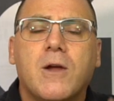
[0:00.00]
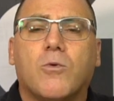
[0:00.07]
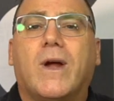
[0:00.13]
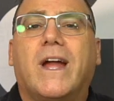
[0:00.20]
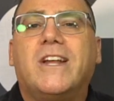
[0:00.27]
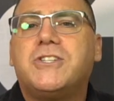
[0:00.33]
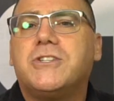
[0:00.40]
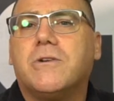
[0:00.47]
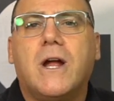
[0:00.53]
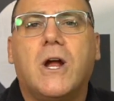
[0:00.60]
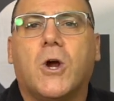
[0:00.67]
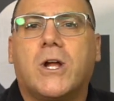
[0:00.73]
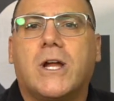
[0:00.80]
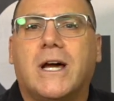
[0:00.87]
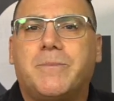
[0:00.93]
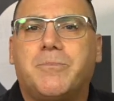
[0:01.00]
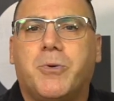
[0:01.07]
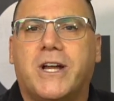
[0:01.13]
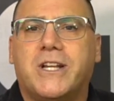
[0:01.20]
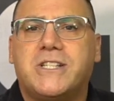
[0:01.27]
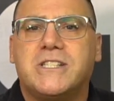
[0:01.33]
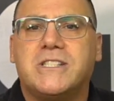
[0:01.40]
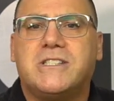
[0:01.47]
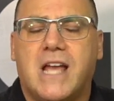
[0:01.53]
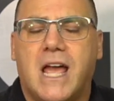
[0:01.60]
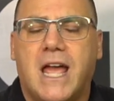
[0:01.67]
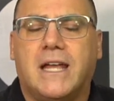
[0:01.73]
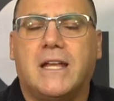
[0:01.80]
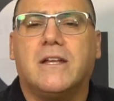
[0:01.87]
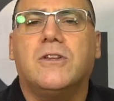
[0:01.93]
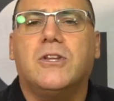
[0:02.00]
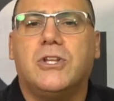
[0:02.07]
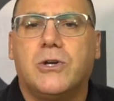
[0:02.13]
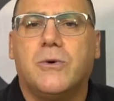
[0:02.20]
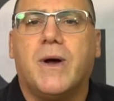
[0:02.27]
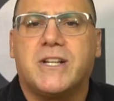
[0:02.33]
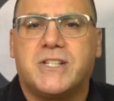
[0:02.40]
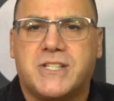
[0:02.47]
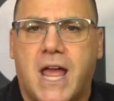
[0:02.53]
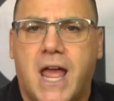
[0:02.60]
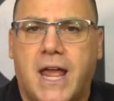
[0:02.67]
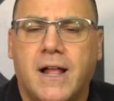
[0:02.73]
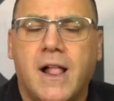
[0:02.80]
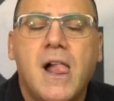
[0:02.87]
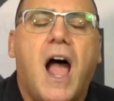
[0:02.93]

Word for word: Raise Your Haircut Prices Day in the USA.